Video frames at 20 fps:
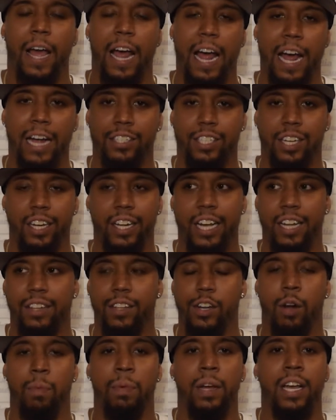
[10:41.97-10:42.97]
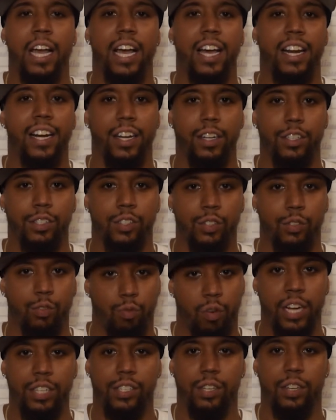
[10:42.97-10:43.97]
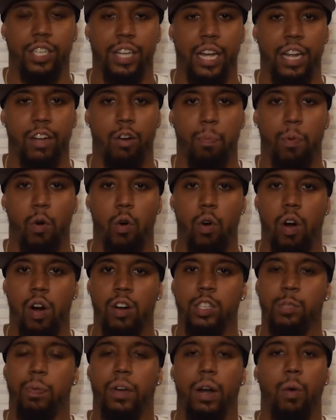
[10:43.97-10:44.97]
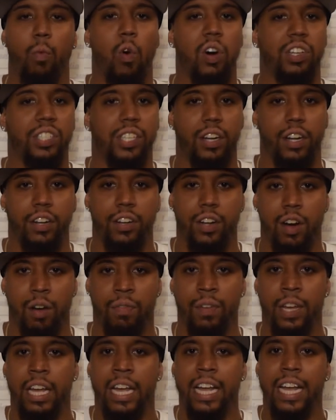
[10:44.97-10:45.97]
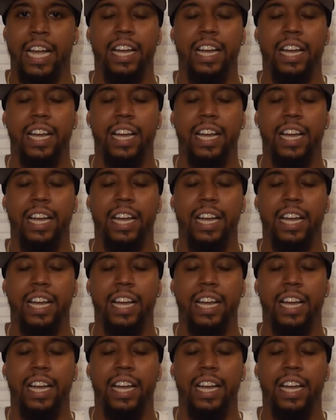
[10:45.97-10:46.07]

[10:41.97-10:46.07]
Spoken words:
actually ended up hitting it straight to Xander Bogaerts, but it wasn't enough.